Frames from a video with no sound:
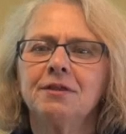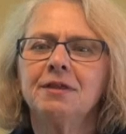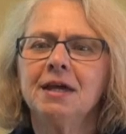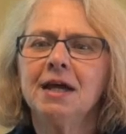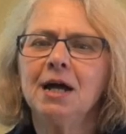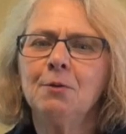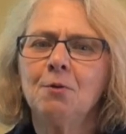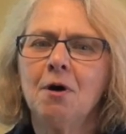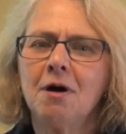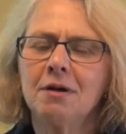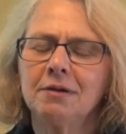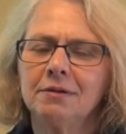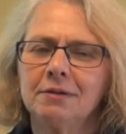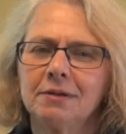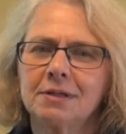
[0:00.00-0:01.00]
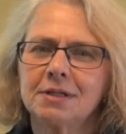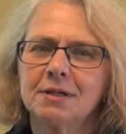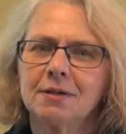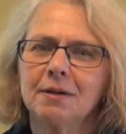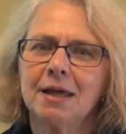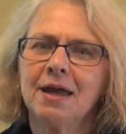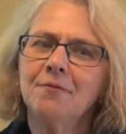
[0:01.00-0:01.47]
the thing I want
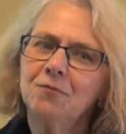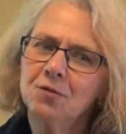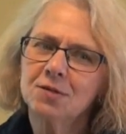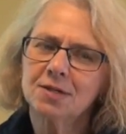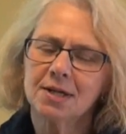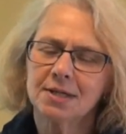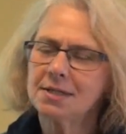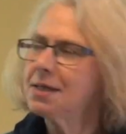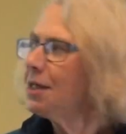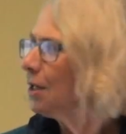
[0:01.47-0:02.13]
to emphasize